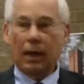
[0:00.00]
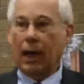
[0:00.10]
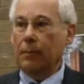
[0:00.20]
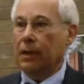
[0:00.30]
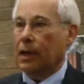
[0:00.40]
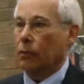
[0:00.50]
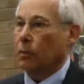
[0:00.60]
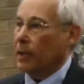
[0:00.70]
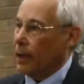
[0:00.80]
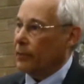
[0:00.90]
I mean I will
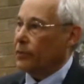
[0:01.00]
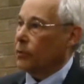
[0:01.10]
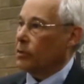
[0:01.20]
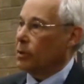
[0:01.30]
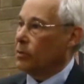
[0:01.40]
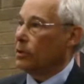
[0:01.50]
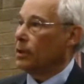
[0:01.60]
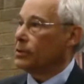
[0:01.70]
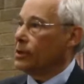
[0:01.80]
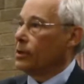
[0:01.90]
be out there with
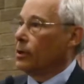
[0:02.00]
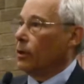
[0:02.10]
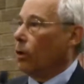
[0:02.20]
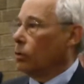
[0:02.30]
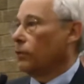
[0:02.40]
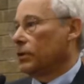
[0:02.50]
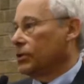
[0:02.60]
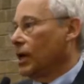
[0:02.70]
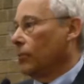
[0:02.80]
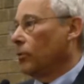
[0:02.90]
communities all over
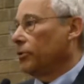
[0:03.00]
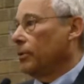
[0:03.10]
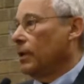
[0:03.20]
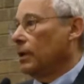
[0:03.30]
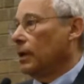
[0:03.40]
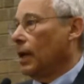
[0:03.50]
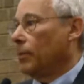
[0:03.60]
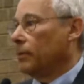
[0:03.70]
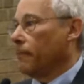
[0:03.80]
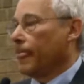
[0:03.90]
this Commonwealth to make it
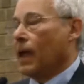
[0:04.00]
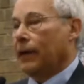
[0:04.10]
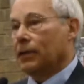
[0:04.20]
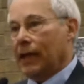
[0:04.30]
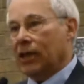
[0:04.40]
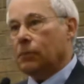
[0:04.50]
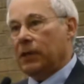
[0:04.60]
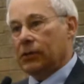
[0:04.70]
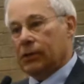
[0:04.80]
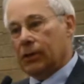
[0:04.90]
happen. And the last
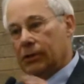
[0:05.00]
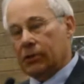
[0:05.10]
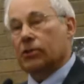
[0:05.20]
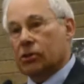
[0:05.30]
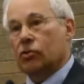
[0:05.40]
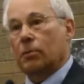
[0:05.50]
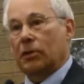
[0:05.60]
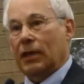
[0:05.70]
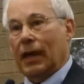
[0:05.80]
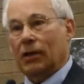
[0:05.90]
piece is to
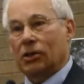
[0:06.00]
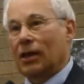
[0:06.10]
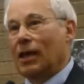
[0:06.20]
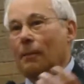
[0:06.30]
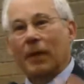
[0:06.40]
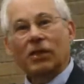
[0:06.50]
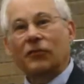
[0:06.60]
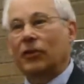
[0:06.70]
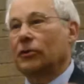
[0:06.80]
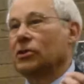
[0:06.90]
distribute the action.
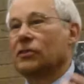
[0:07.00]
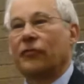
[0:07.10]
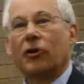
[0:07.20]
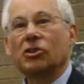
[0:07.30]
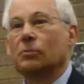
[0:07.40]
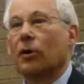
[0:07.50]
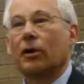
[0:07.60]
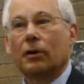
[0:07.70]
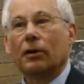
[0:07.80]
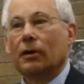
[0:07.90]
Pittsfield is far
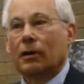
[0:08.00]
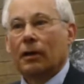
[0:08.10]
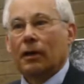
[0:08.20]
smarter